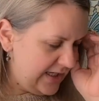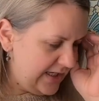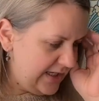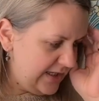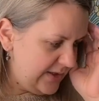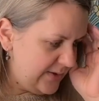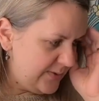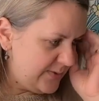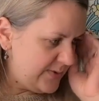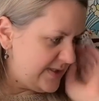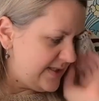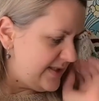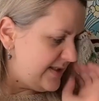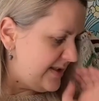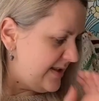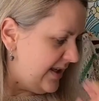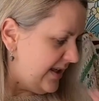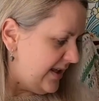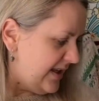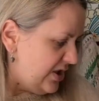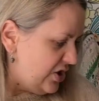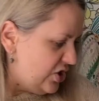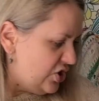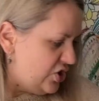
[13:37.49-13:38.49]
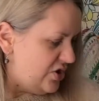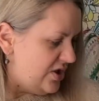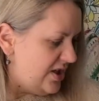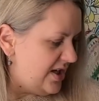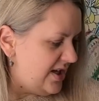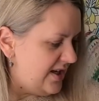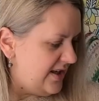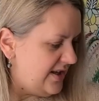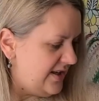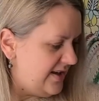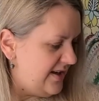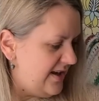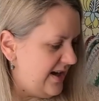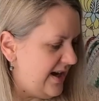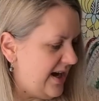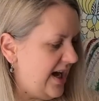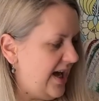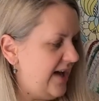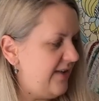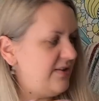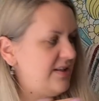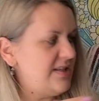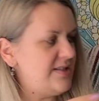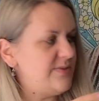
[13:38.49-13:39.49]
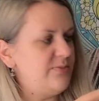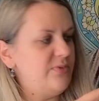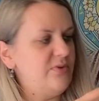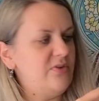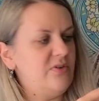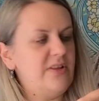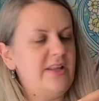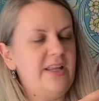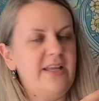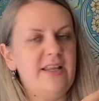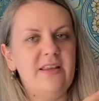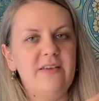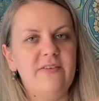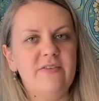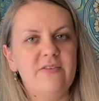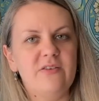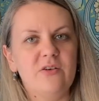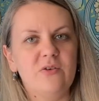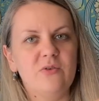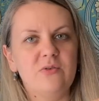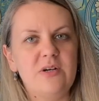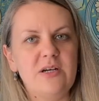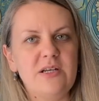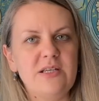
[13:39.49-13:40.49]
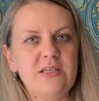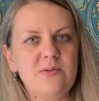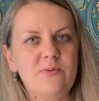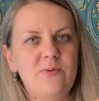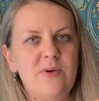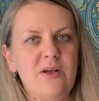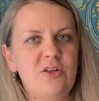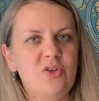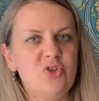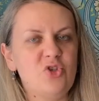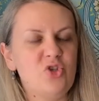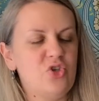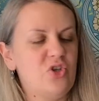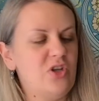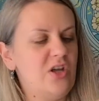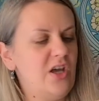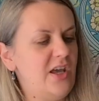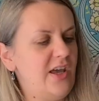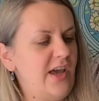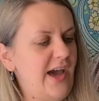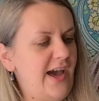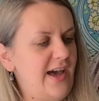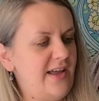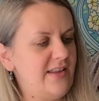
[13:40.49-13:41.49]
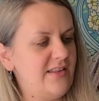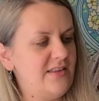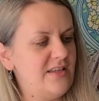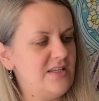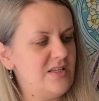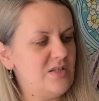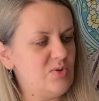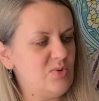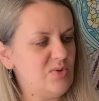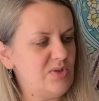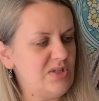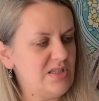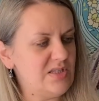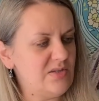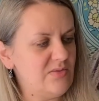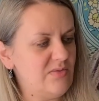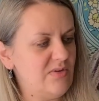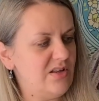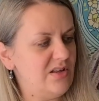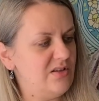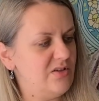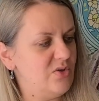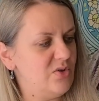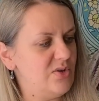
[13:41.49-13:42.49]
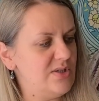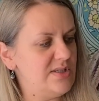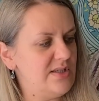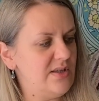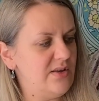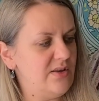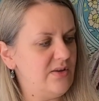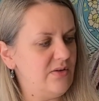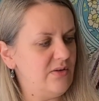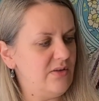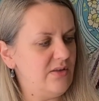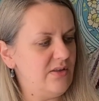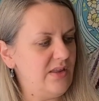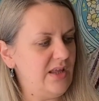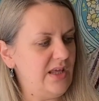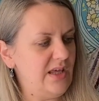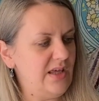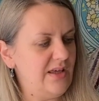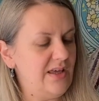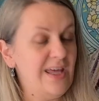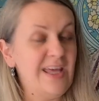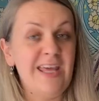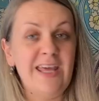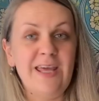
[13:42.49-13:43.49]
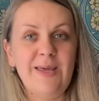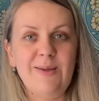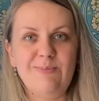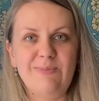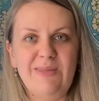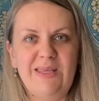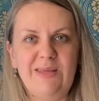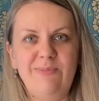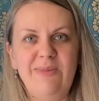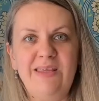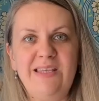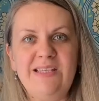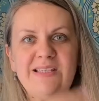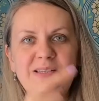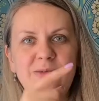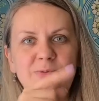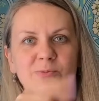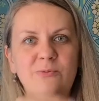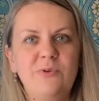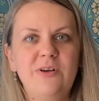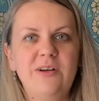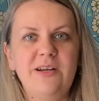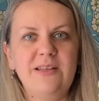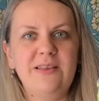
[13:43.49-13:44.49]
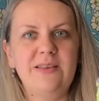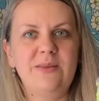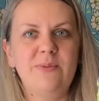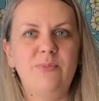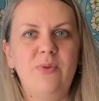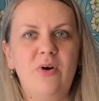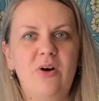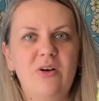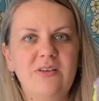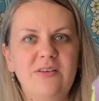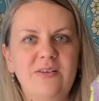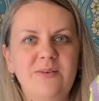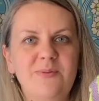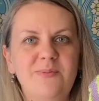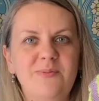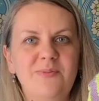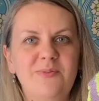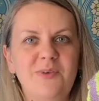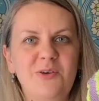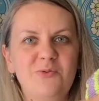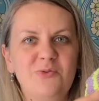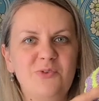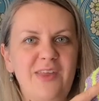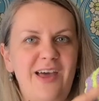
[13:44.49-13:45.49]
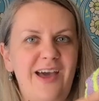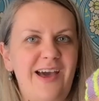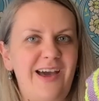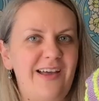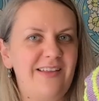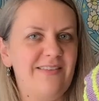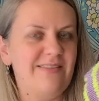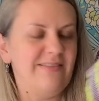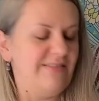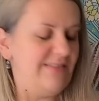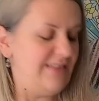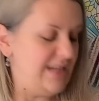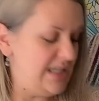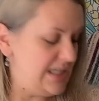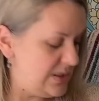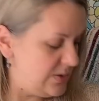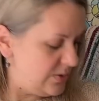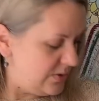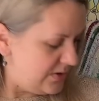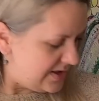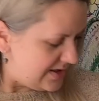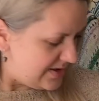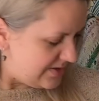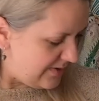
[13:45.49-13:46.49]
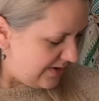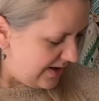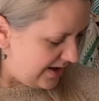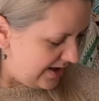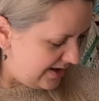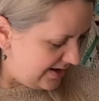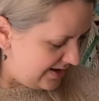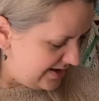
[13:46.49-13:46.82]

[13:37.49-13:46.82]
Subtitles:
I was thinking, should I have this boucle left over as well? Should I add this one as well? Or is it too thick? Maybe somewhere at the bottom I would add this one as well.